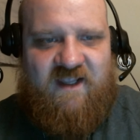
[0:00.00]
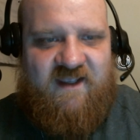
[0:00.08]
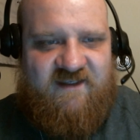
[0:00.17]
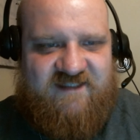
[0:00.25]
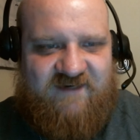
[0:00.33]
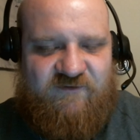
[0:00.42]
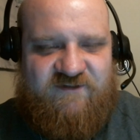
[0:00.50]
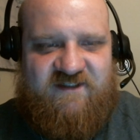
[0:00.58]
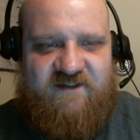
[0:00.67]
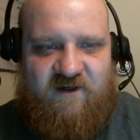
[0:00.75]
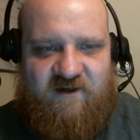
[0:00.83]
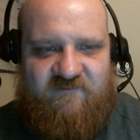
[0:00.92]
his efforts
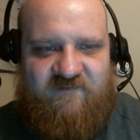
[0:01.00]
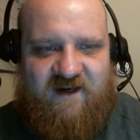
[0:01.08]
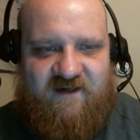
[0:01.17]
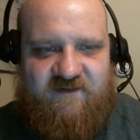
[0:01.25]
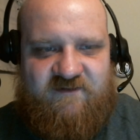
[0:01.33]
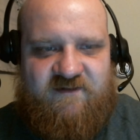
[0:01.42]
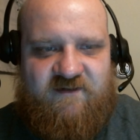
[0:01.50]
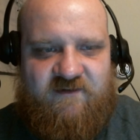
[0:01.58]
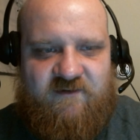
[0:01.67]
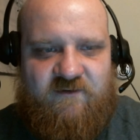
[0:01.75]
at nonviolent